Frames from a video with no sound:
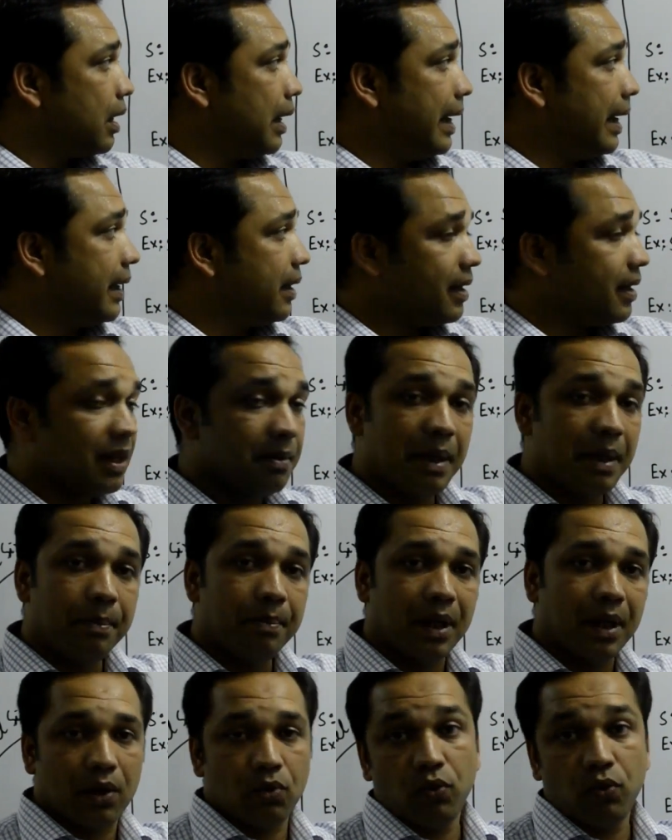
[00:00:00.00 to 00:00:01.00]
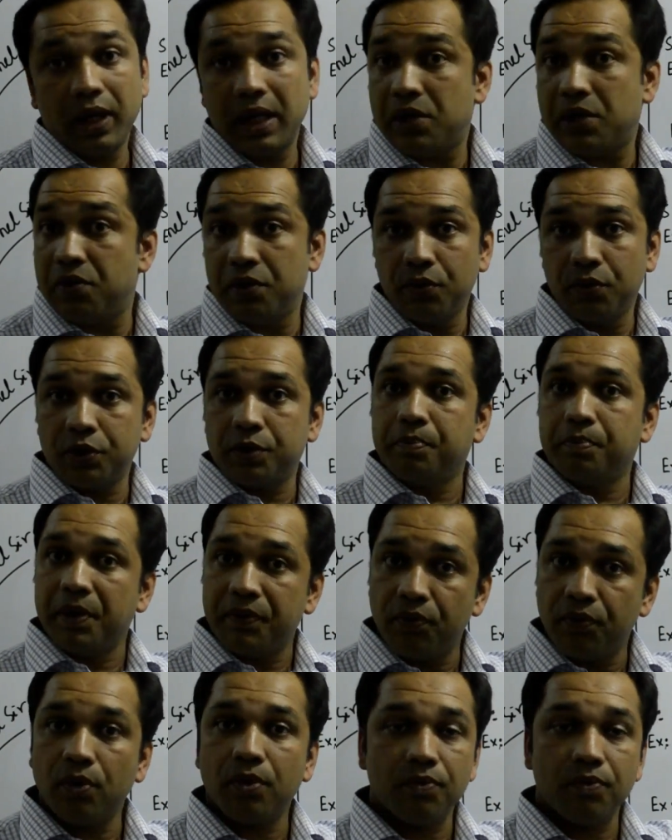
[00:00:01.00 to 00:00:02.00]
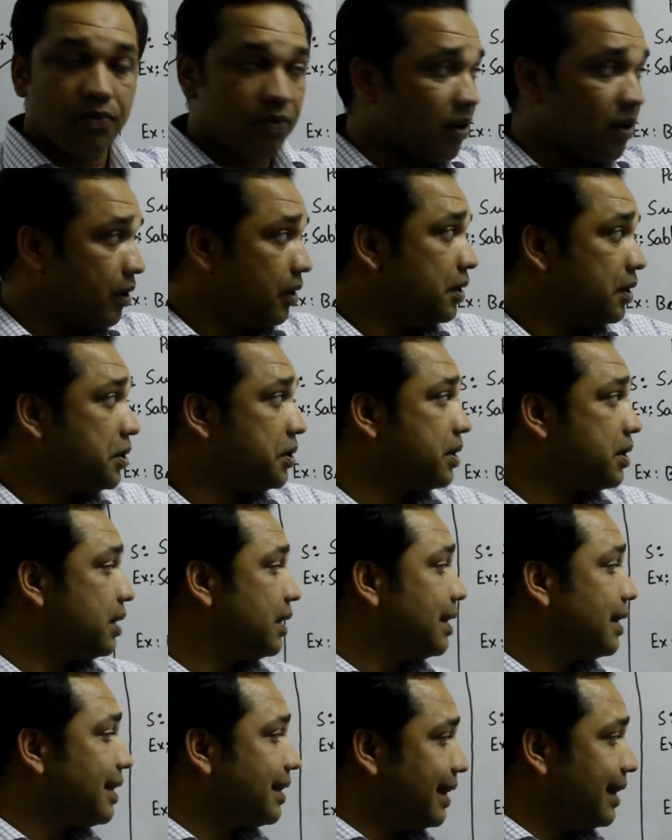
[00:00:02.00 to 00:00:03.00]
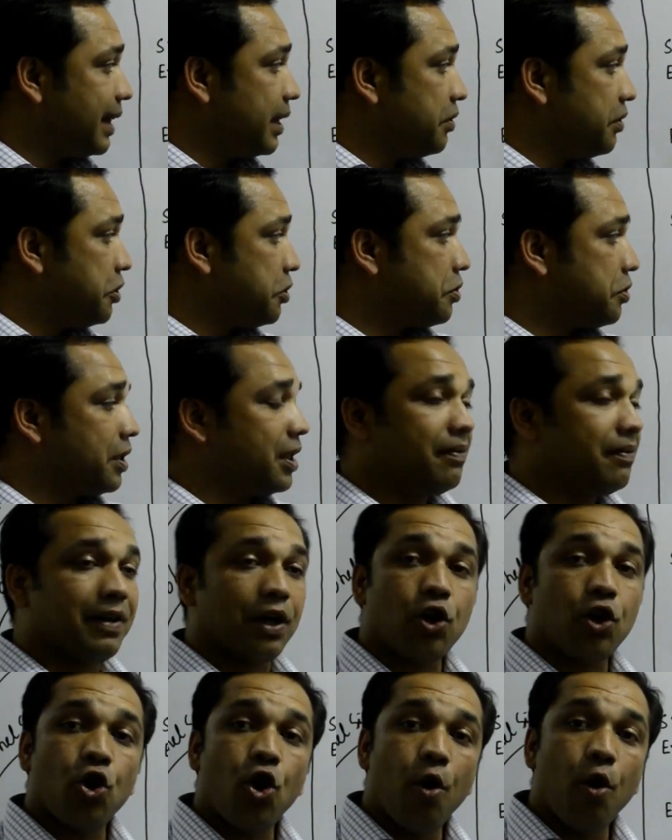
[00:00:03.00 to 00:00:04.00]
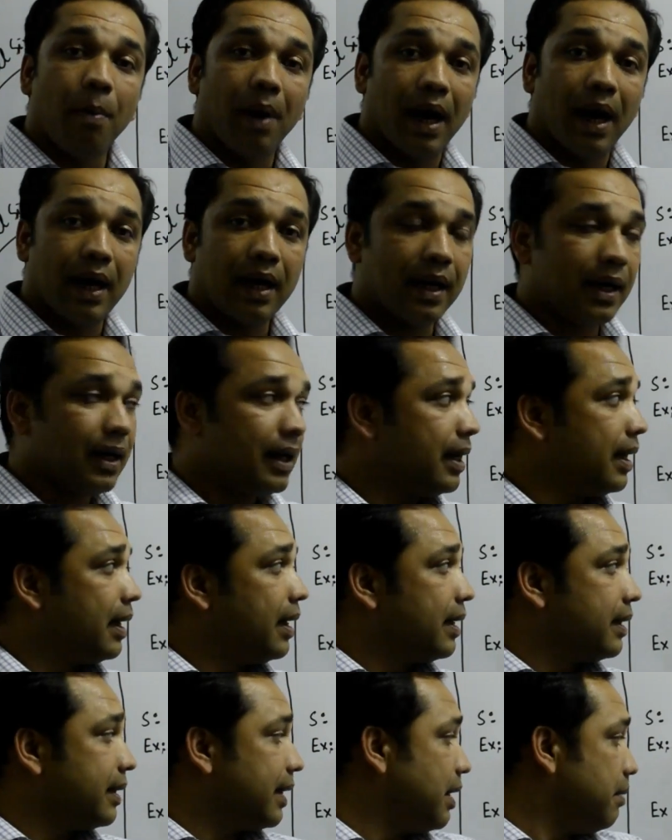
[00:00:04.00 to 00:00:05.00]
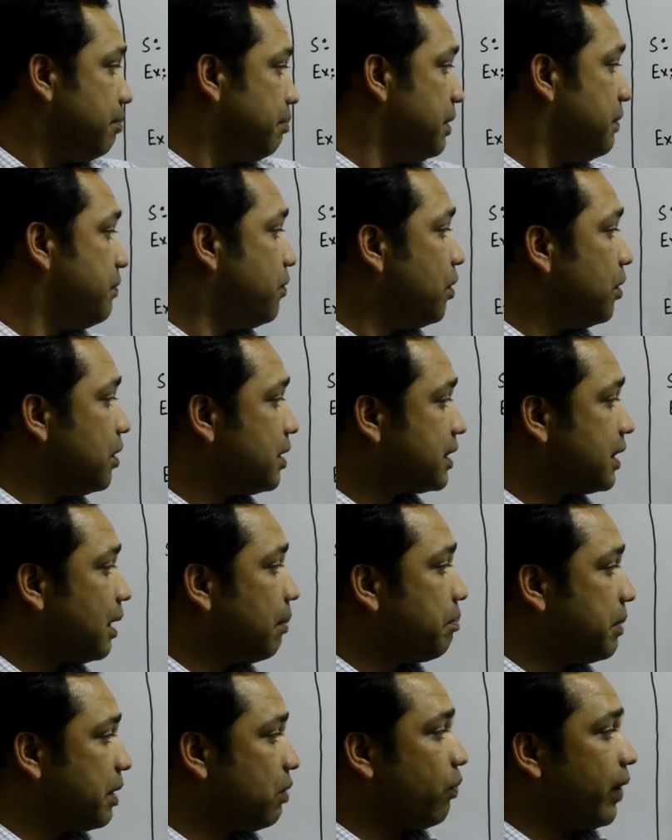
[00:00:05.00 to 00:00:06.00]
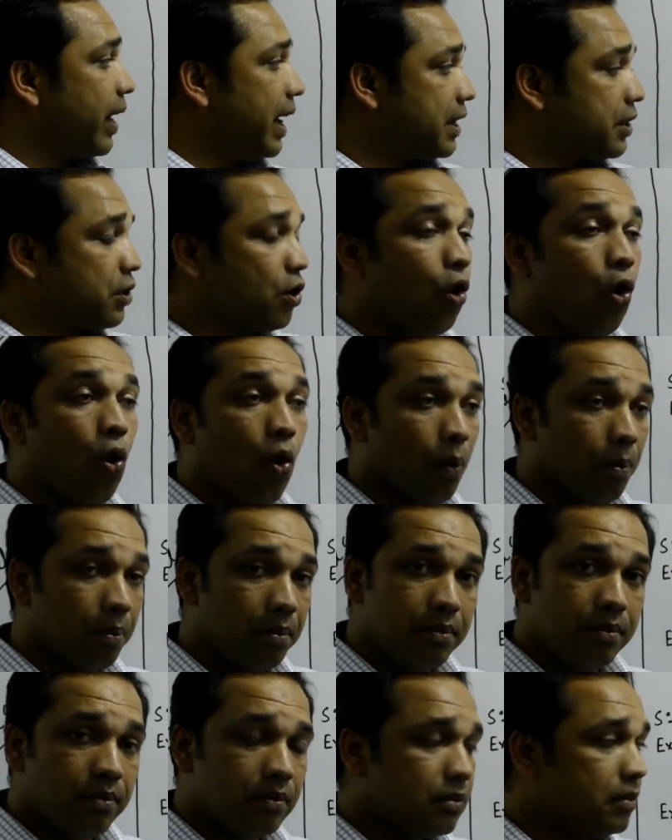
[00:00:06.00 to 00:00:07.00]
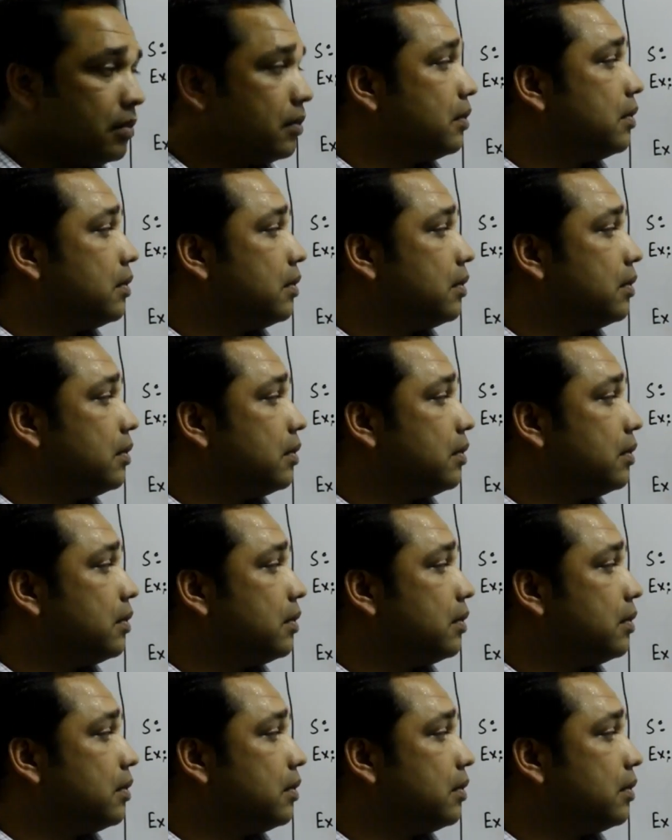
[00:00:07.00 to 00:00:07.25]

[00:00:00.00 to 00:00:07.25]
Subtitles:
And remember, when you use before first, then you need to give a comma, that before Sabbir went home,